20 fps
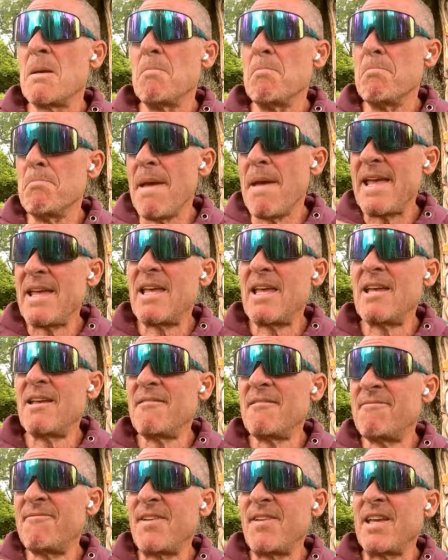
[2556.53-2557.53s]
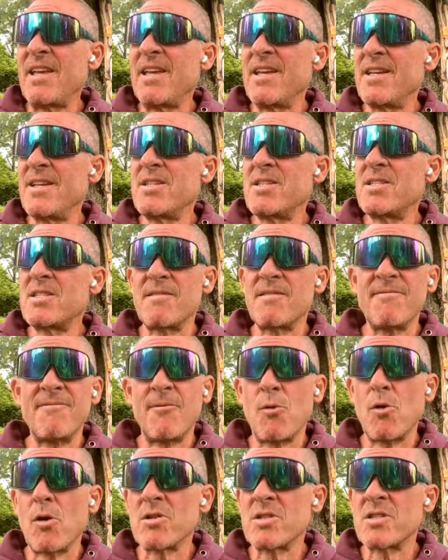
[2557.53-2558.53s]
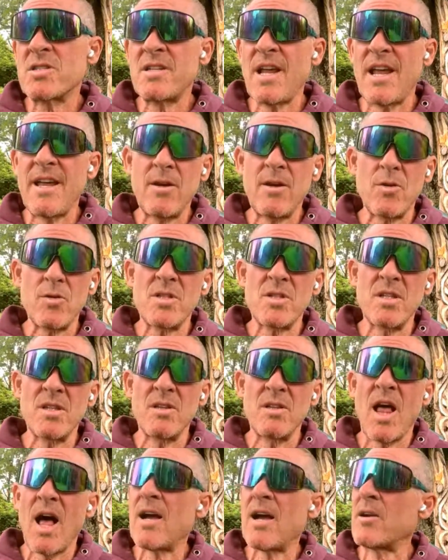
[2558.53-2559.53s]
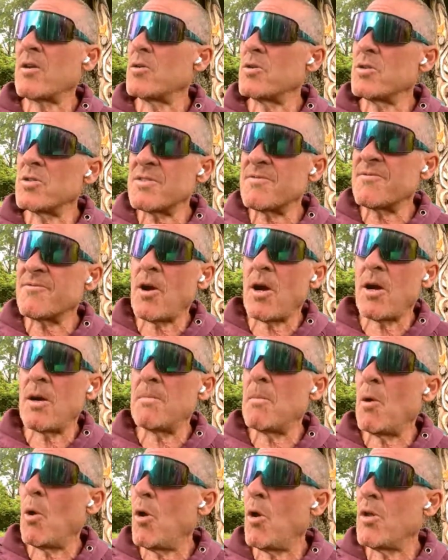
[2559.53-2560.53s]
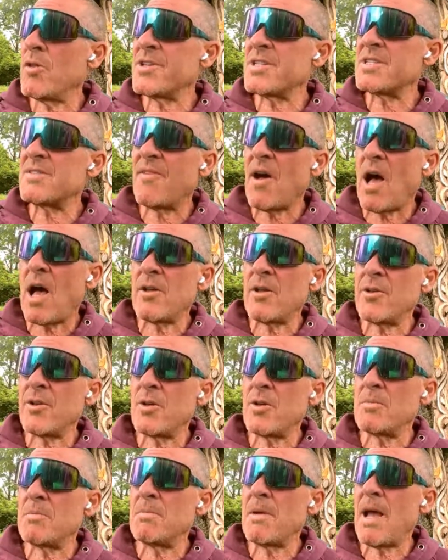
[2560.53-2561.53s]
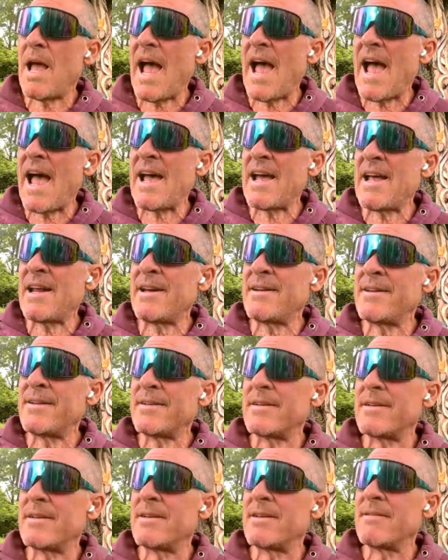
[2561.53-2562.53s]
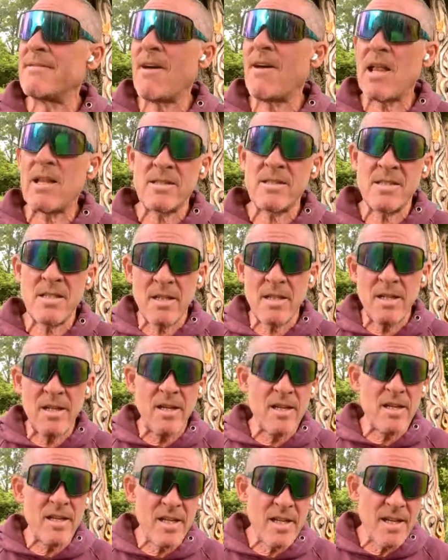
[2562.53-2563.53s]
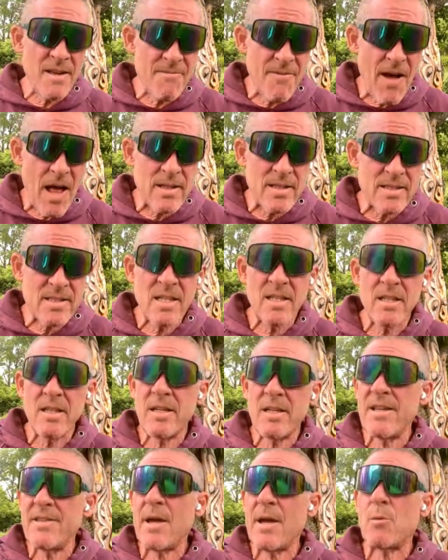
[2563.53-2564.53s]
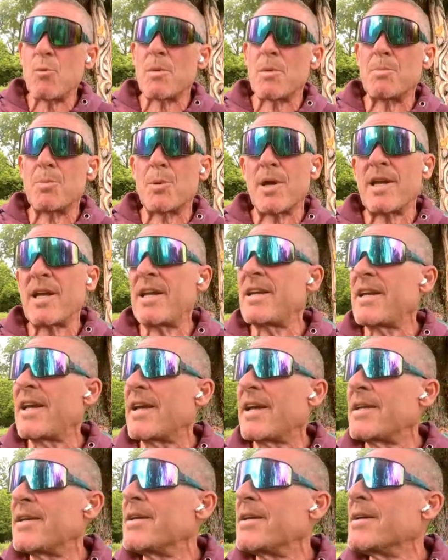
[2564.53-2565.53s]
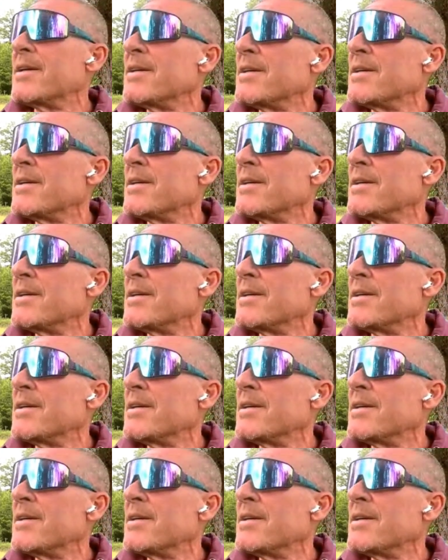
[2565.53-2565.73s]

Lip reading: making fees for stakers and lockers from all this volume and volatility that we're bringing in.